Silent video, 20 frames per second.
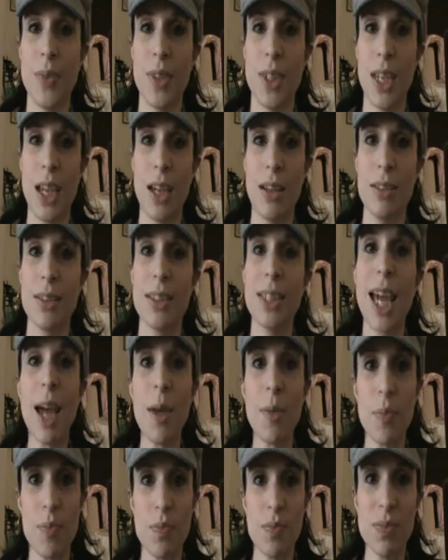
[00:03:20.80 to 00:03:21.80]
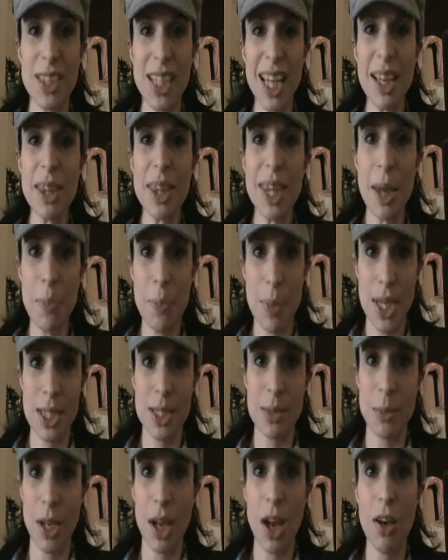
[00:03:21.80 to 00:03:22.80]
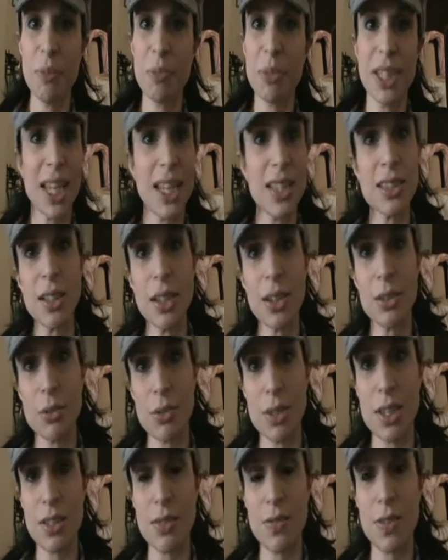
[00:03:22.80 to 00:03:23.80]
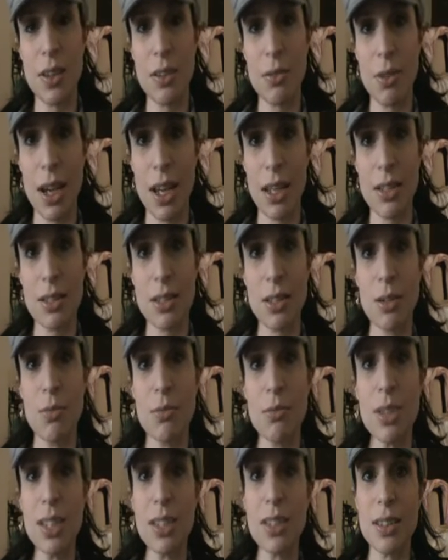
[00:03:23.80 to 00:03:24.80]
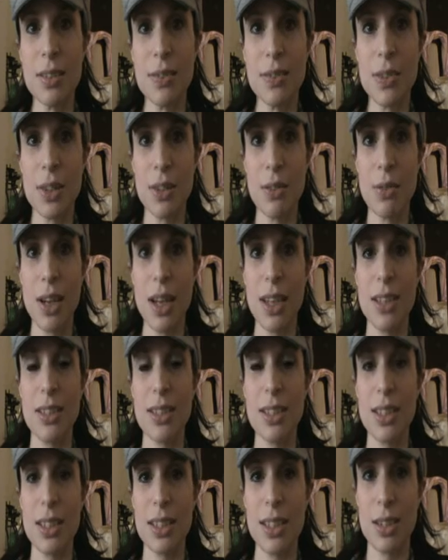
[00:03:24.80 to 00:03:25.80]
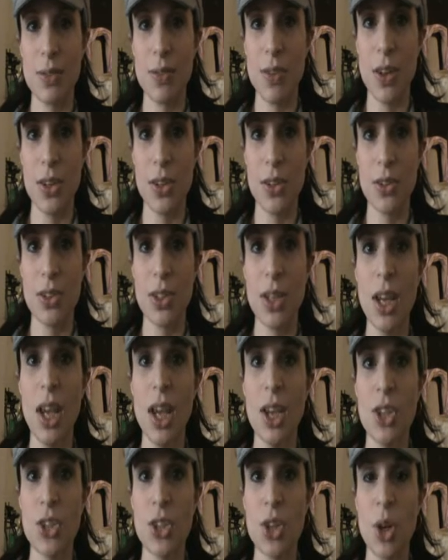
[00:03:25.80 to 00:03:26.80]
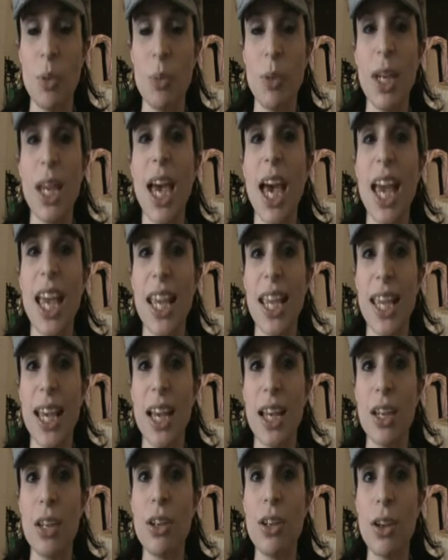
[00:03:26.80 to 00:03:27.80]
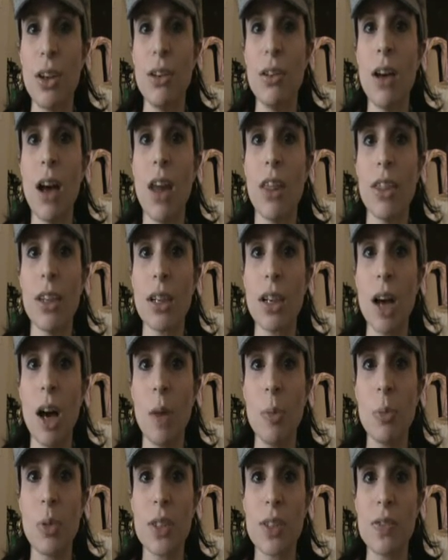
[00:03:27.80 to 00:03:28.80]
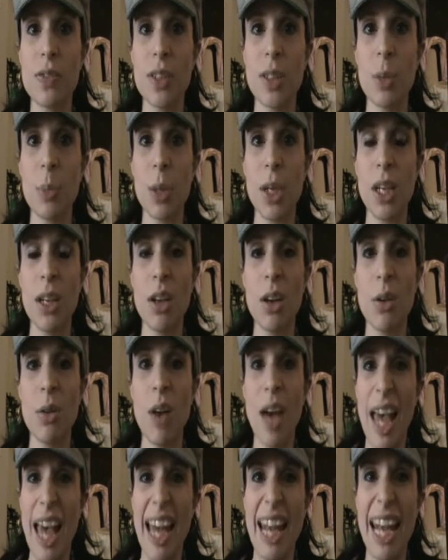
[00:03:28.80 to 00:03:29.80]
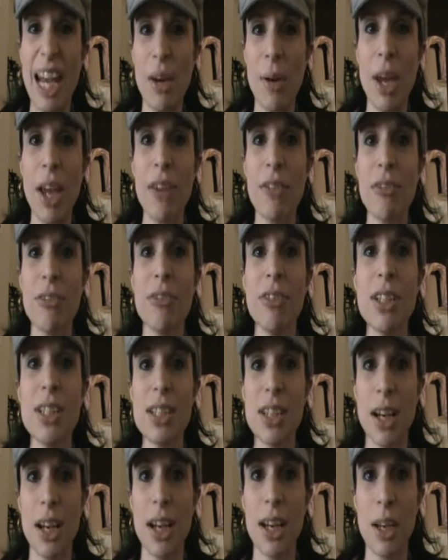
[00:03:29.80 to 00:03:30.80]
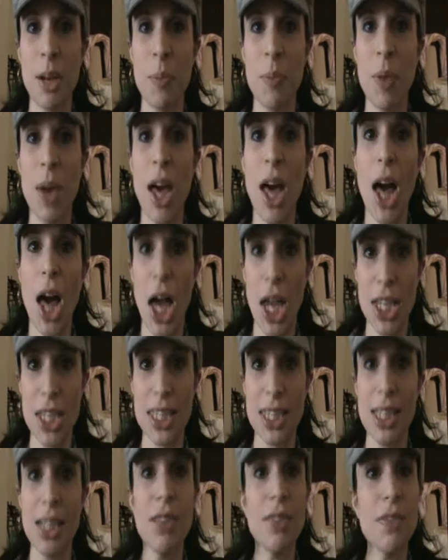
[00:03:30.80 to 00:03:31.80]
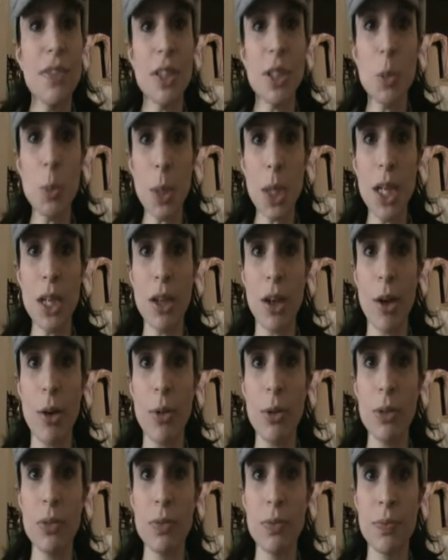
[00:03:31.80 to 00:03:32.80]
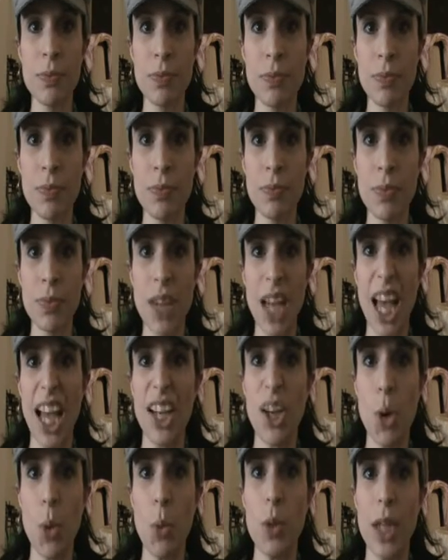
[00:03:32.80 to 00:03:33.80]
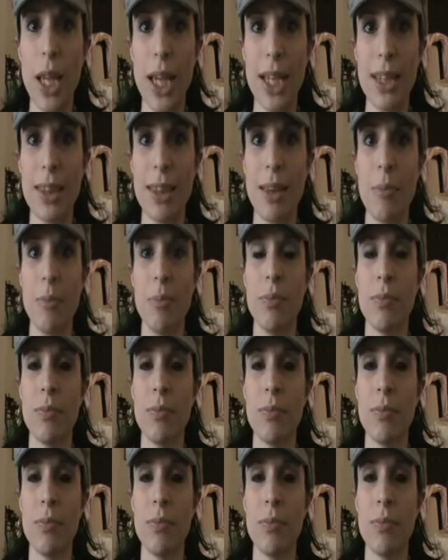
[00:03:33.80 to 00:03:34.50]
Now, that pissed me off, but that's not the reason for the rant. The reason for the rant is as follows. She told me, yeah, you know, the cop was Filipino, and now every time I see a Filipino, I don't like them.